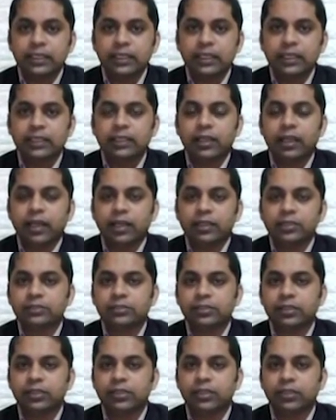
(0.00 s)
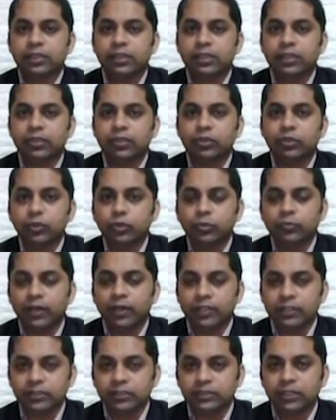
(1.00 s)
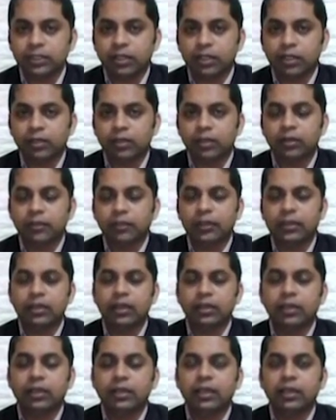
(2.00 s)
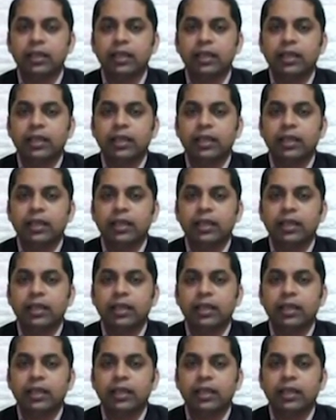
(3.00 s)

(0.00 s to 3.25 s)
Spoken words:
in the last 2 months, particularly,